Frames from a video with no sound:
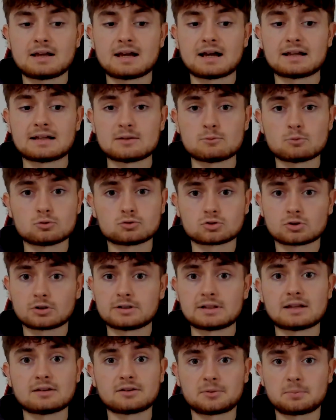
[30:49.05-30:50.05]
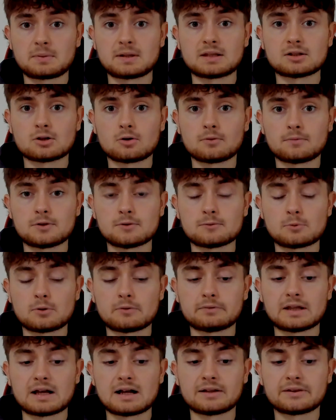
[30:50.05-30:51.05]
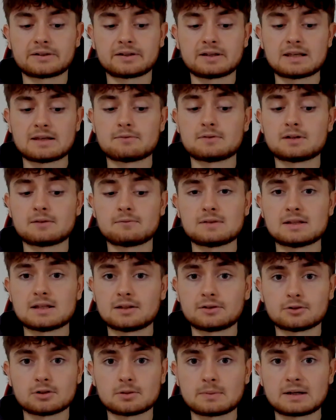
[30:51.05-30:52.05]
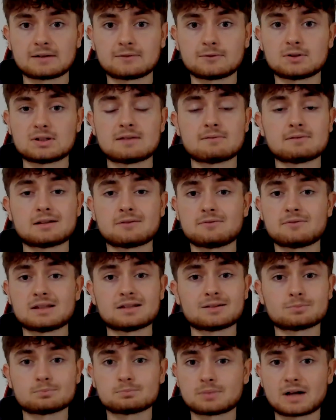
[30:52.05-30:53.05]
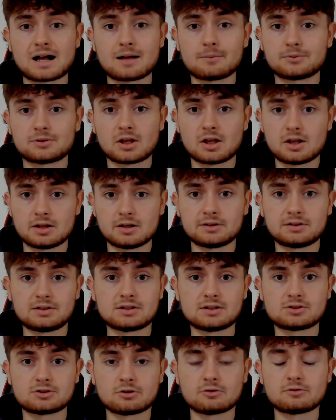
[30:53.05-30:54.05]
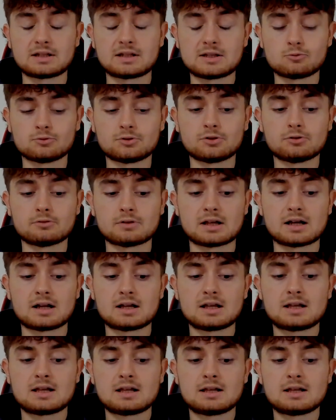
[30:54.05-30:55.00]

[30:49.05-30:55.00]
and he will try and then spin off you with that, even if he is on the back foot, and even if he is perhaps hurt, he's shown that he will do that.